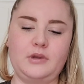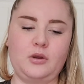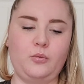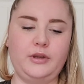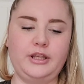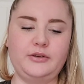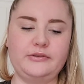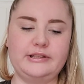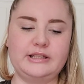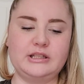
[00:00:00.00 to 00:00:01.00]
when you
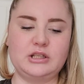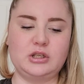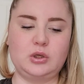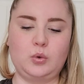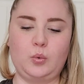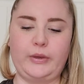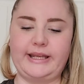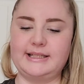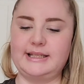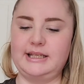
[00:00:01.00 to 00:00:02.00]

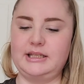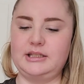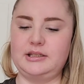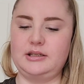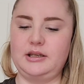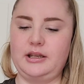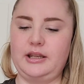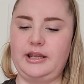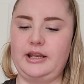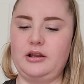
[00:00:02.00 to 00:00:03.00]
squeeze it,
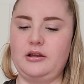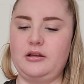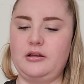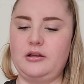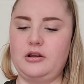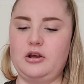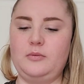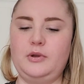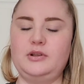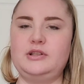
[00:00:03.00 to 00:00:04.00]
it
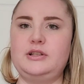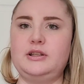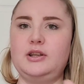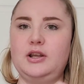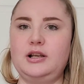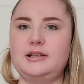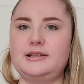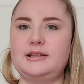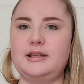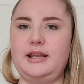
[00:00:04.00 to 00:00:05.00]
almost
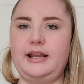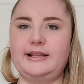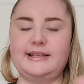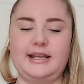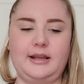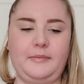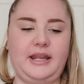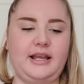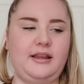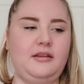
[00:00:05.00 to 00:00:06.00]
looks like it's gonna
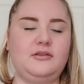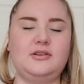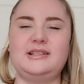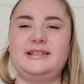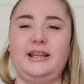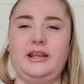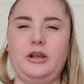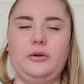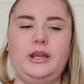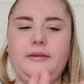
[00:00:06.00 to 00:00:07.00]
be a little
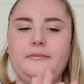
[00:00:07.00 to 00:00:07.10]
silicone-y,